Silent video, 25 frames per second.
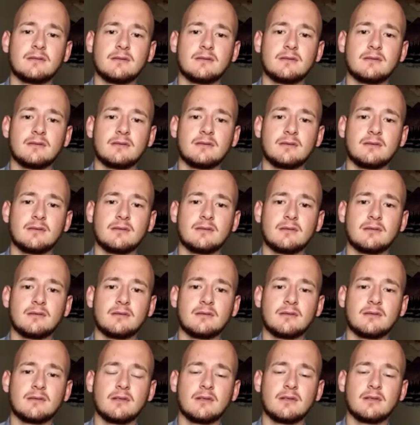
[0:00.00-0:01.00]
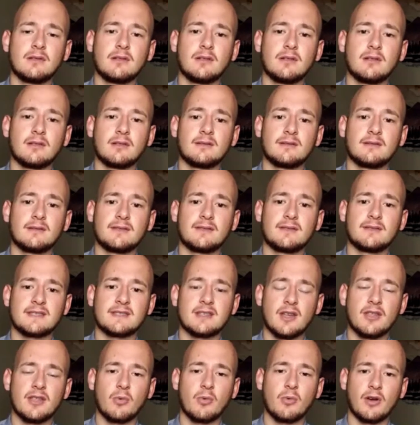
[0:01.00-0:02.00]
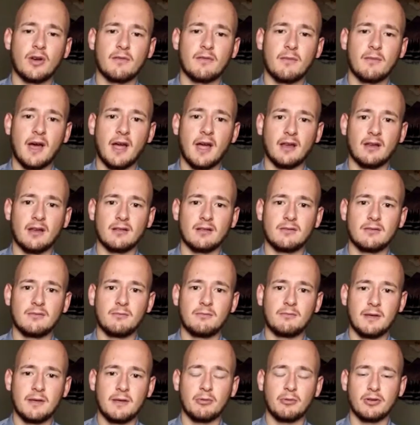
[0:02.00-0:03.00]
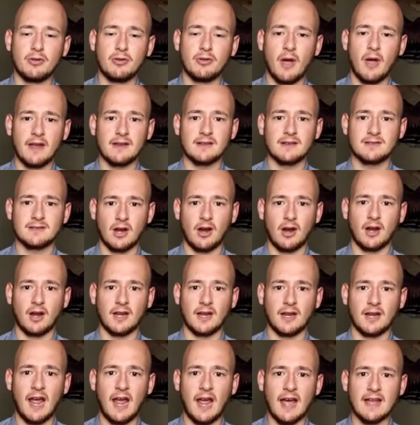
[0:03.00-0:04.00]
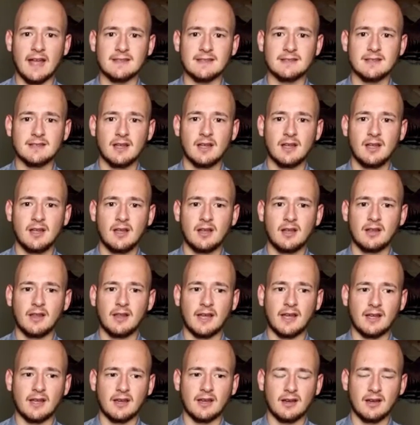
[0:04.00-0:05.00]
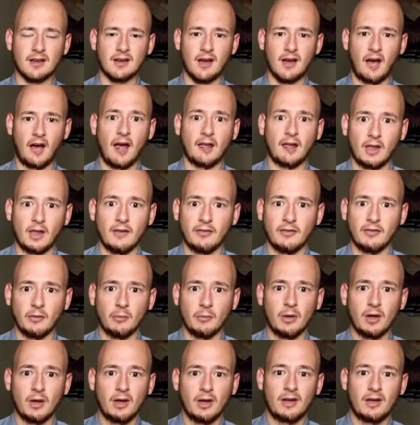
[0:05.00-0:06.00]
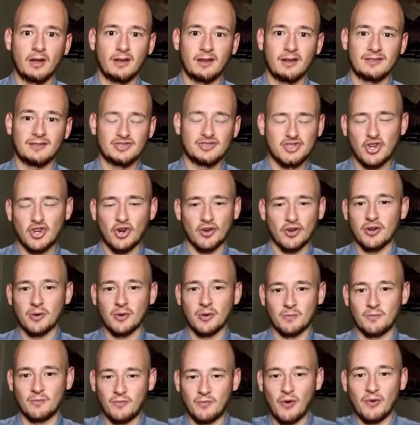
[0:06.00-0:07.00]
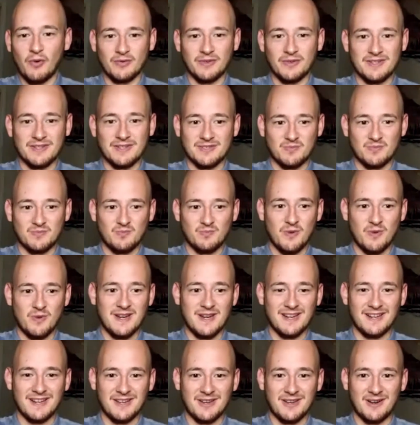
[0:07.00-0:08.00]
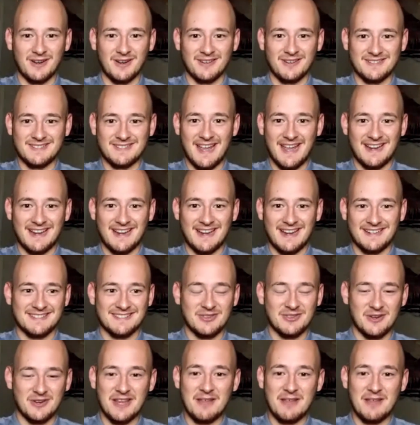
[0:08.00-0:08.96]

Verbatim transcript: What? That's another one of mine. People who hate targeted ads. Like, I love them. Sure, your phone is reading your texts and your